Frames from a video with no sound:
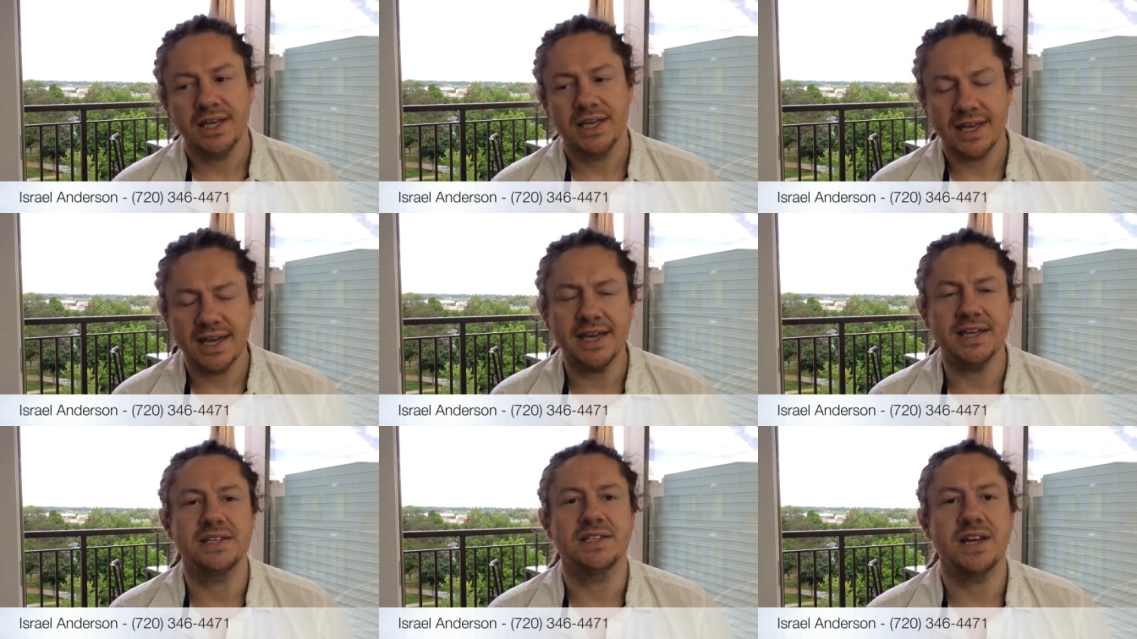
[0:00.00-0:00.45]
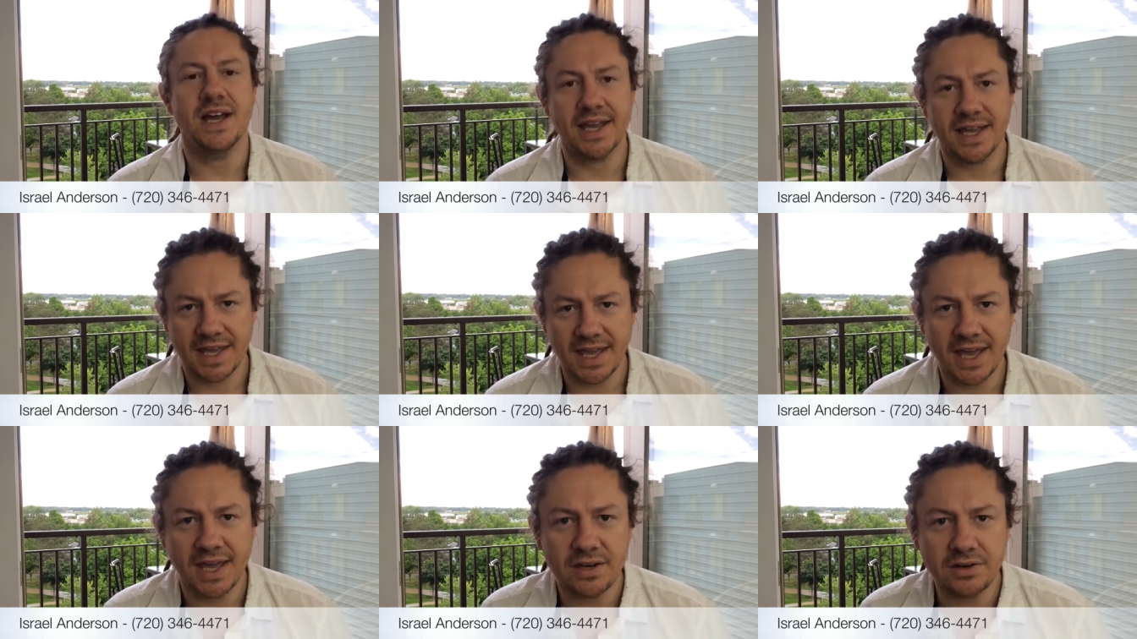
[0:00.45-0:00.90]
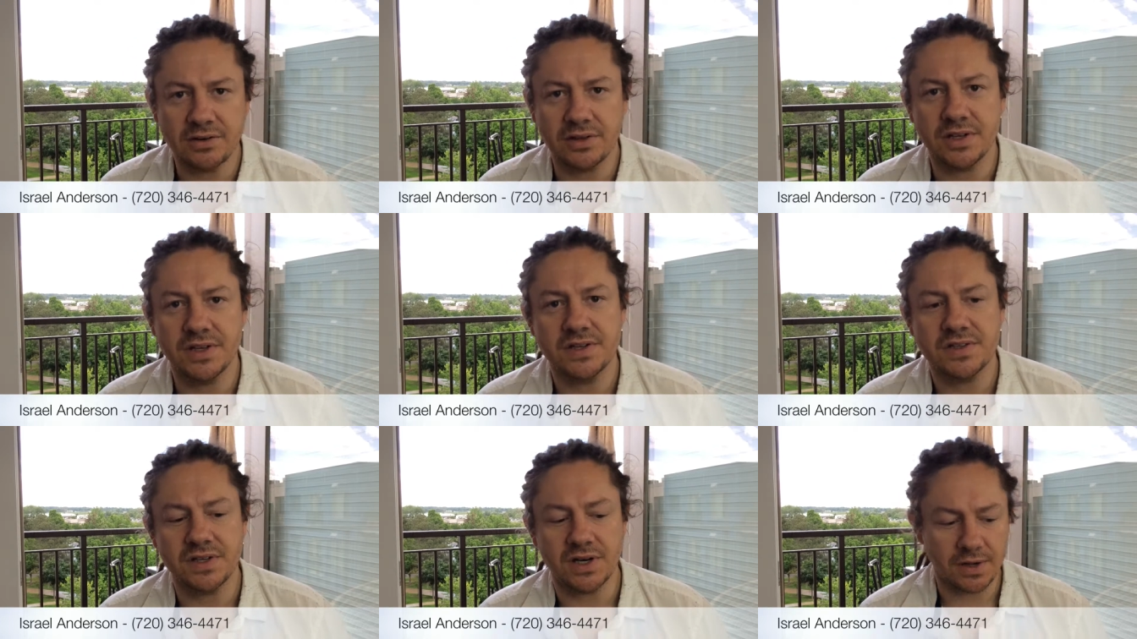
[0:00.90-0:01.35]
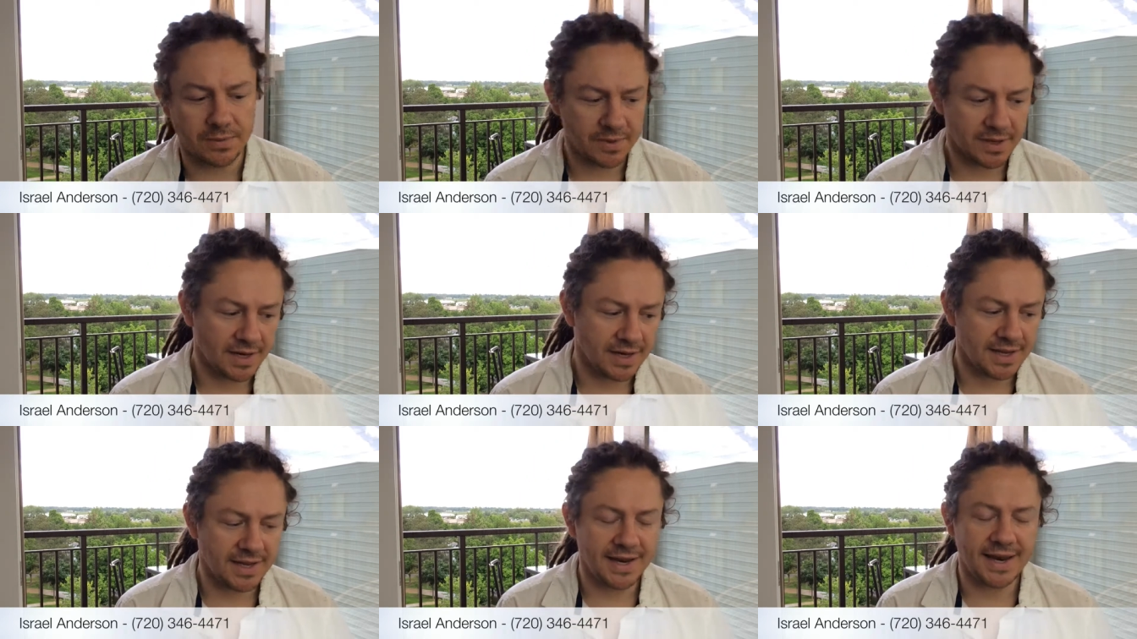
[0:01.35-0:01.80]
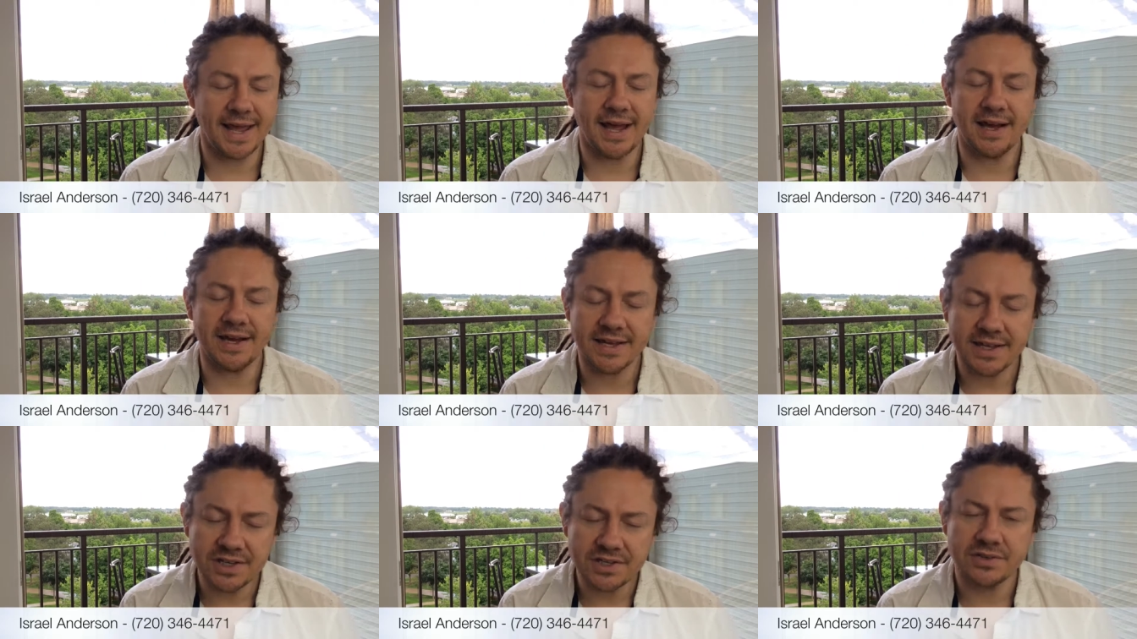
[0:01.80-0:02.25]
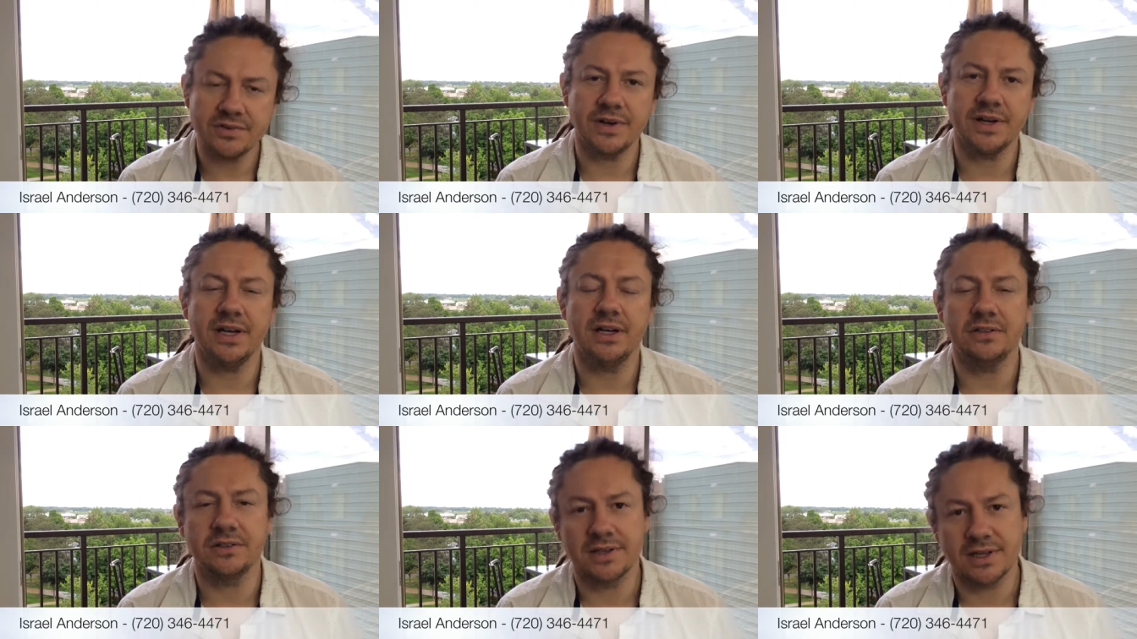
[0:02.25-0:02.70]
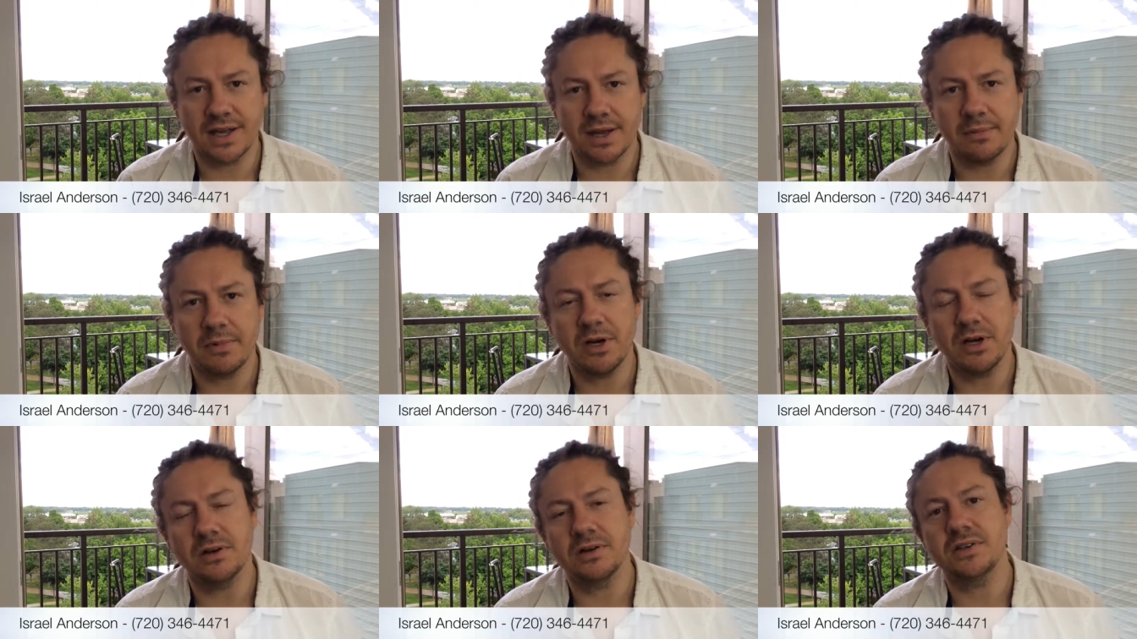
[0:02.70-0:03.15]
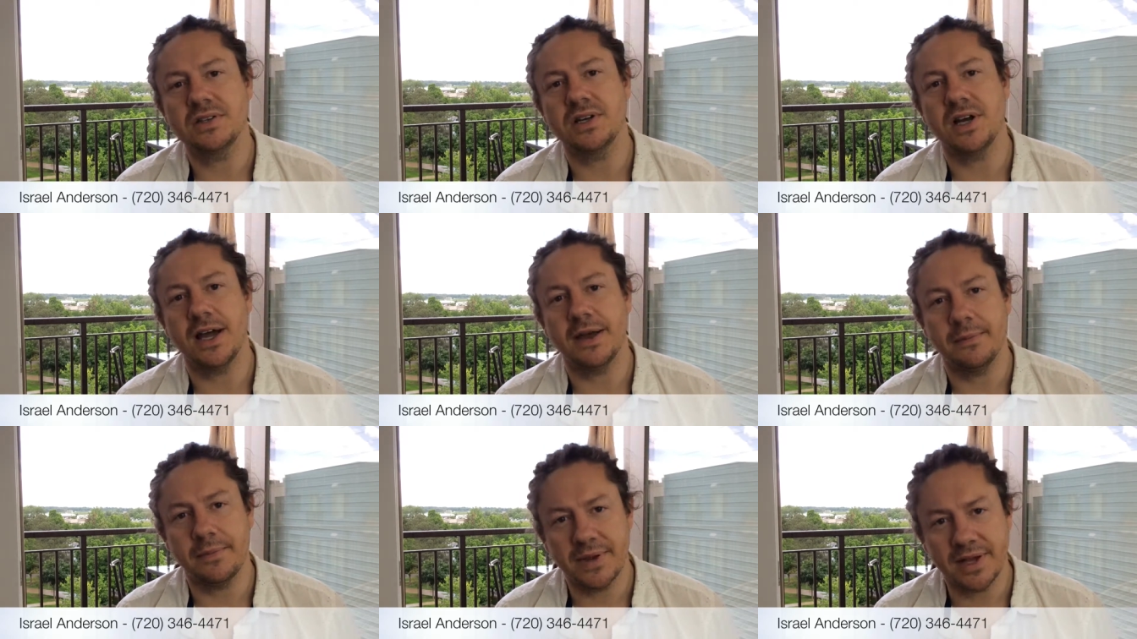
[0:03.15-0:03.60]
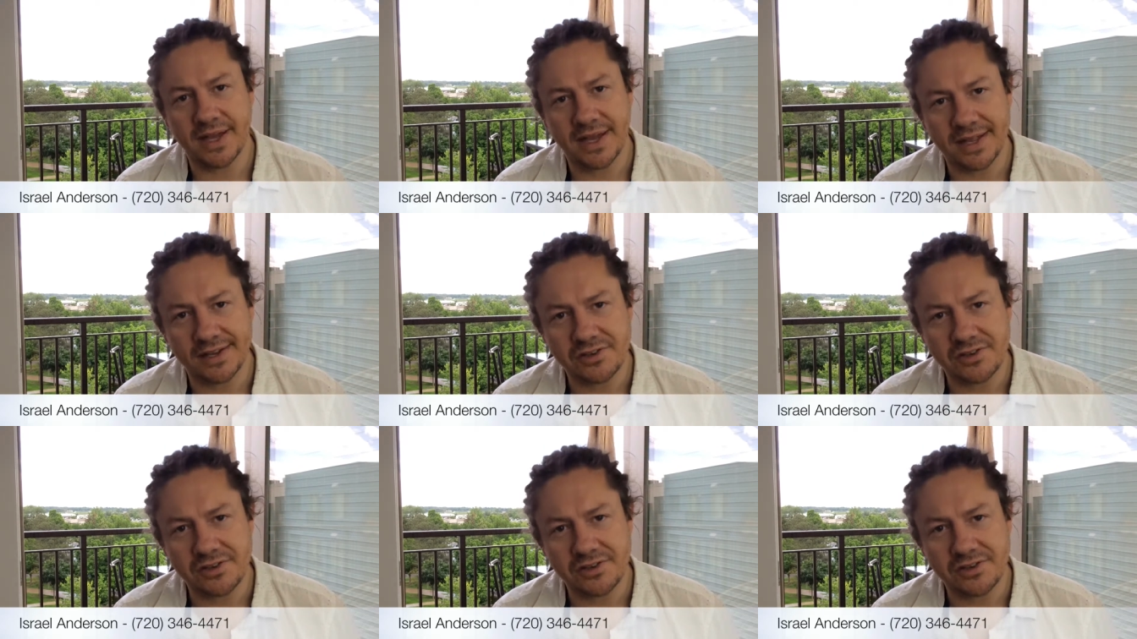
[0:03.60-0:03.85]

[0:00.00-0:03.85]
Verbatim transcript: yes, I can do this, and I'm going to allow Israel to come alongside me